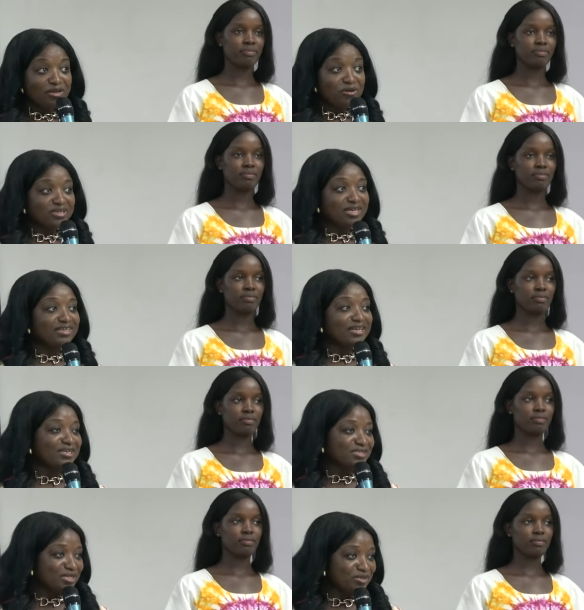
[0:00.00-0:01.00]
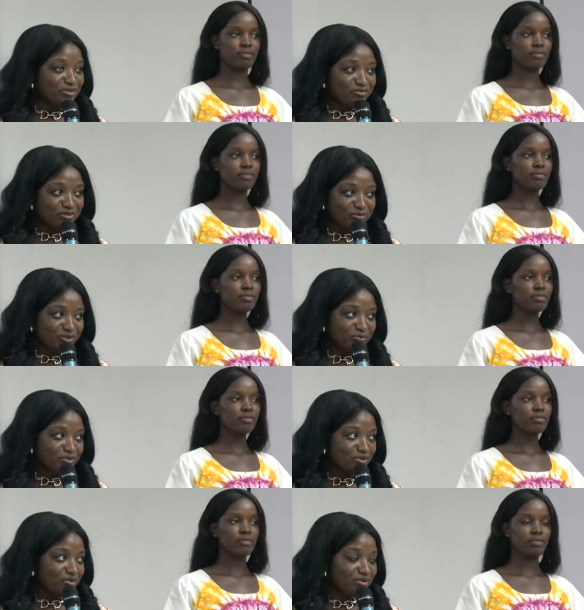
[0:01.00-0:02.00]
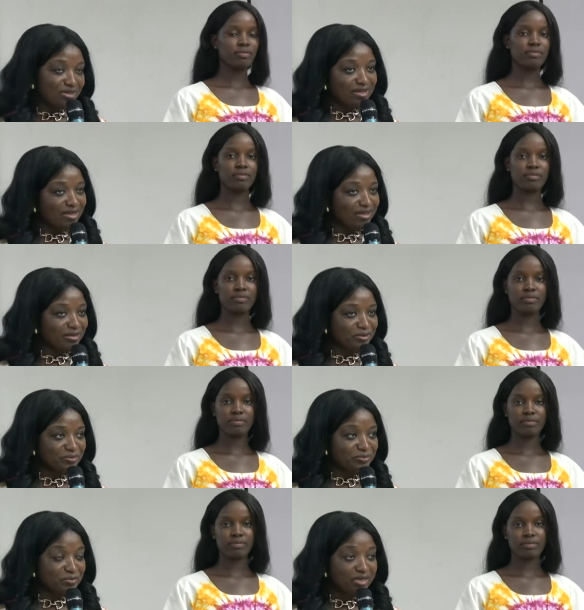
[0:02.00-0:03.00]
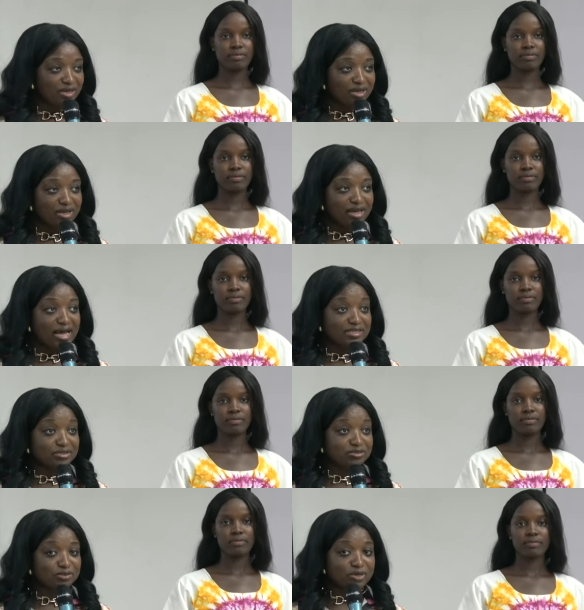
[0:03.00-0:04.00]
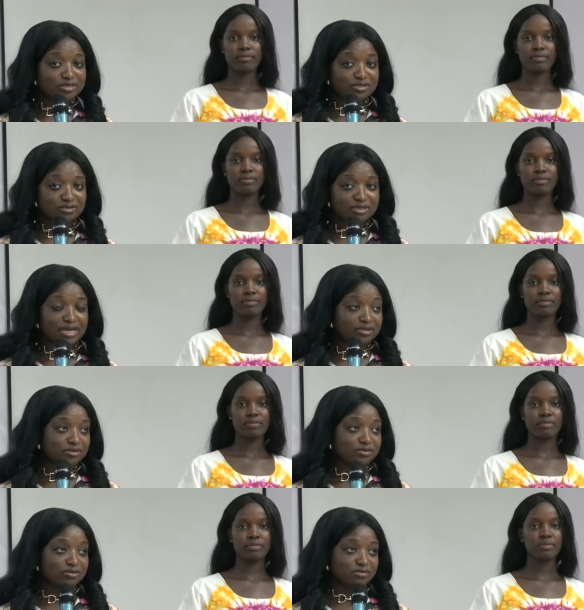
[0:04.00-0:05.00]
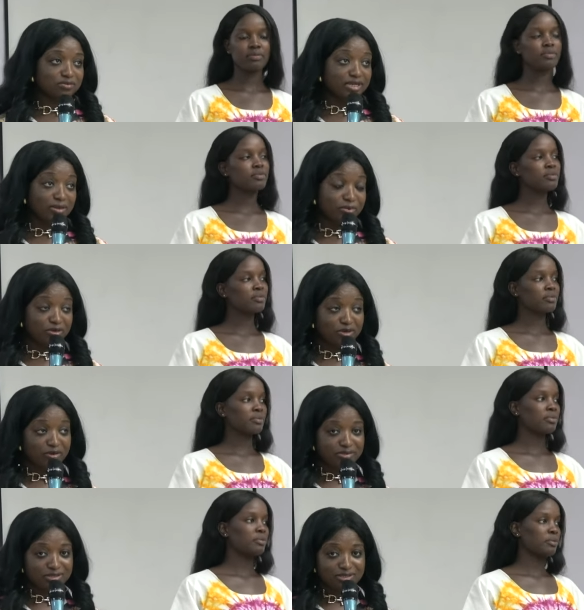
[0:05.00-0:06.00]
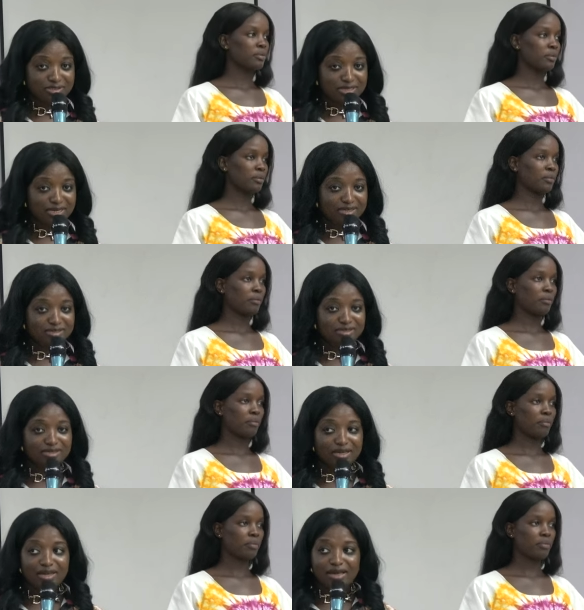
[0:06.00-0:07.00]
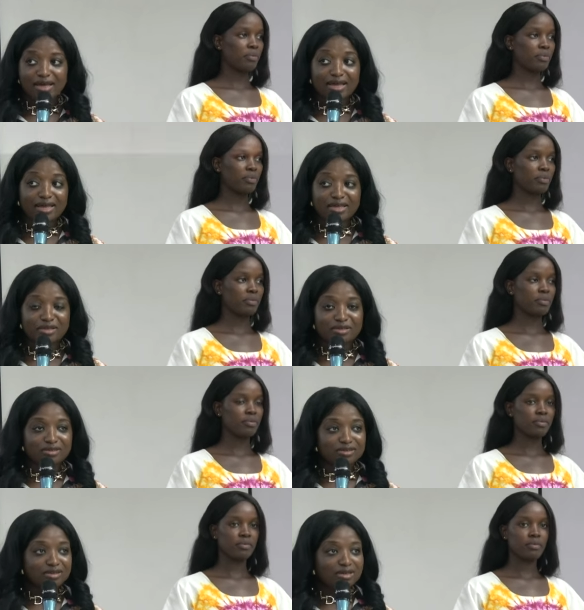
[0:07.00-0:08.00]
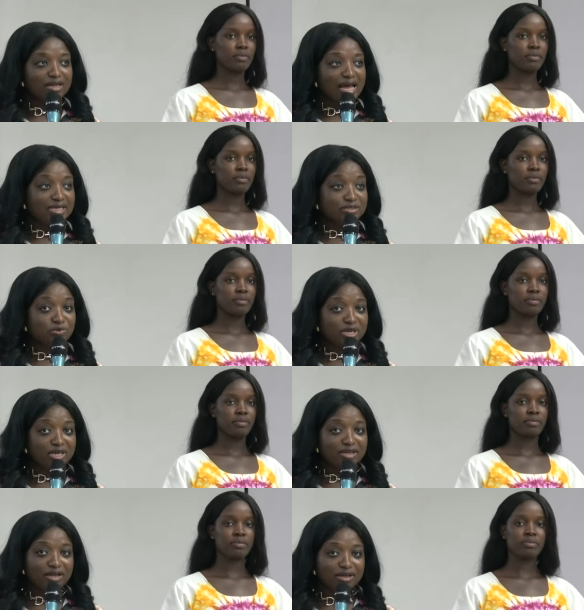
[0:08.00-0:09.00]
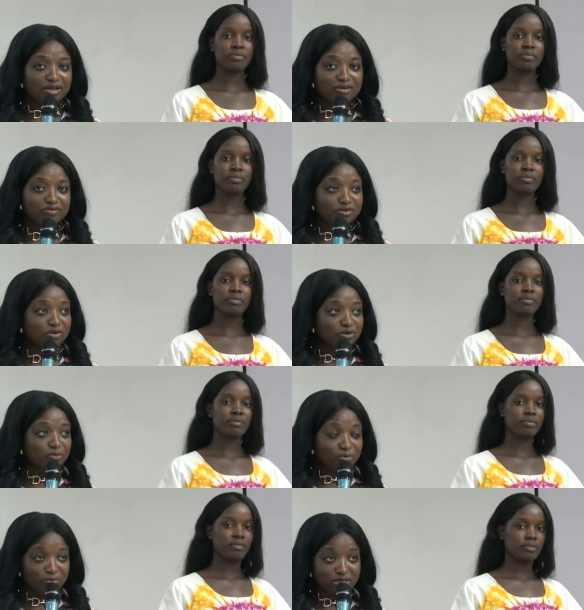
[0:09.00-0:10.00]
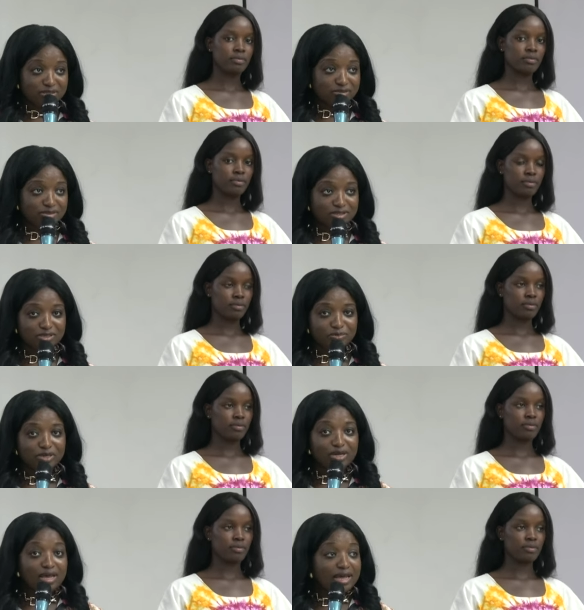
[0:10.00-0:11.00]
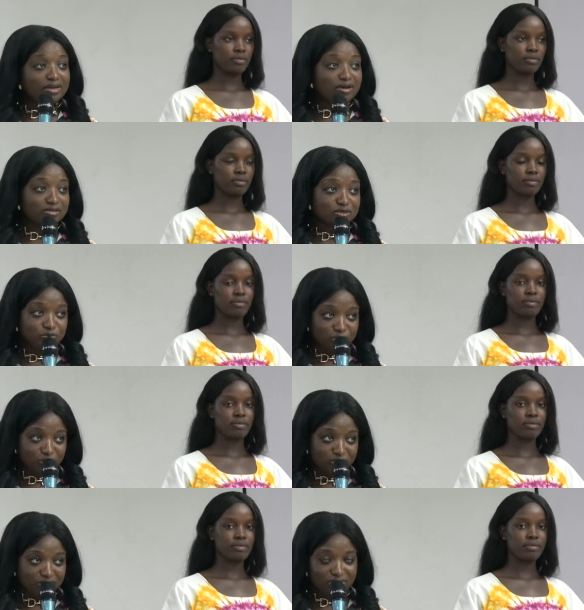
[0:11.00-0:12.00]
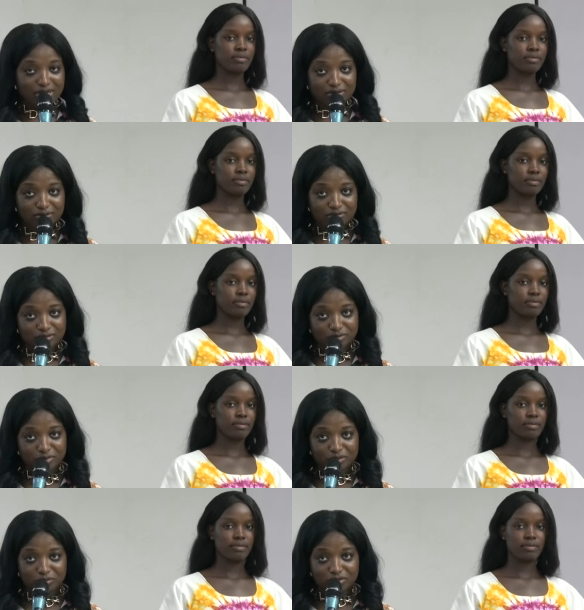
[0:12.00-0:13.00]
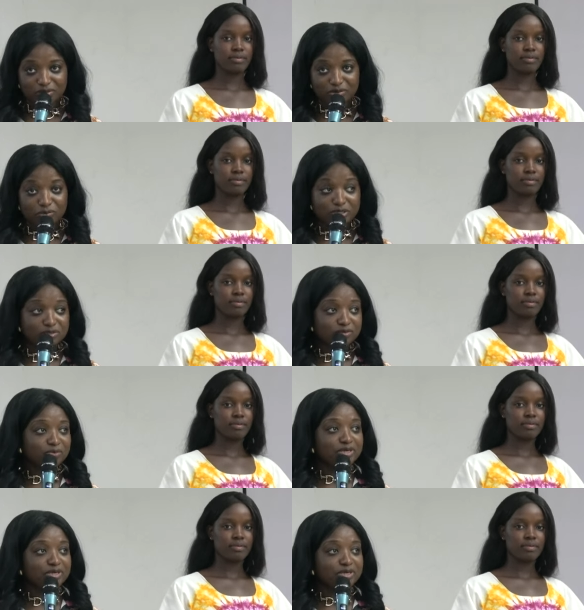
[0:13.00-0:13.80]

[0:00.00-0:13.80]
Speaker 1: Okay, like I stated before, people, um, I do sponsor a lot of girls through the Urban Heritage Society, and as a way of, you know, mentorship and also promoting our culture with the world, we do